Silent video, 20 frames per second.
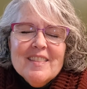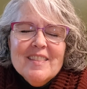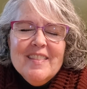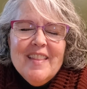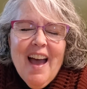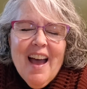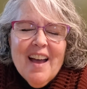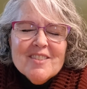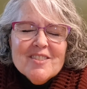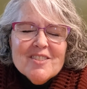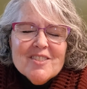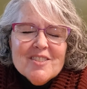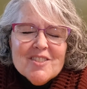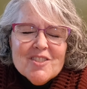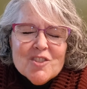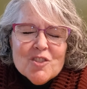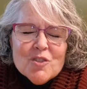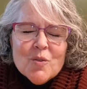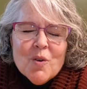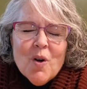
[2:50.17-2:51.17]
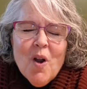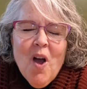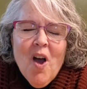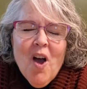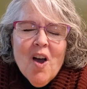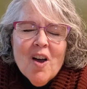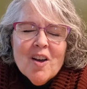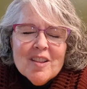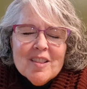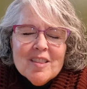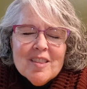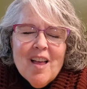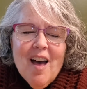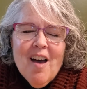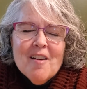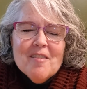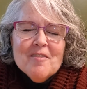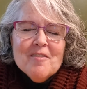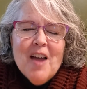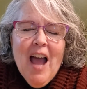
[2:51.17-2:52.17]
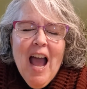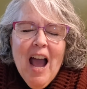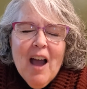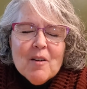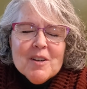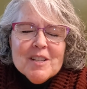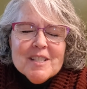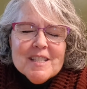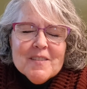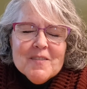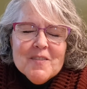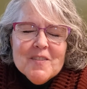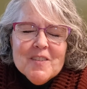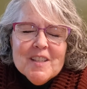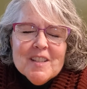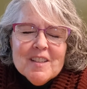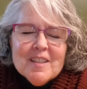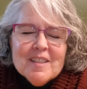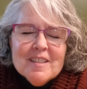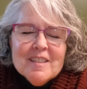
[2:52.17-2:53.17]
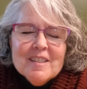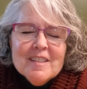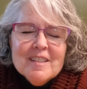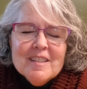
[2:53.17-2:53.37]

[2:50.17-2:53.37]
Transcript: That strong love, how does it feel?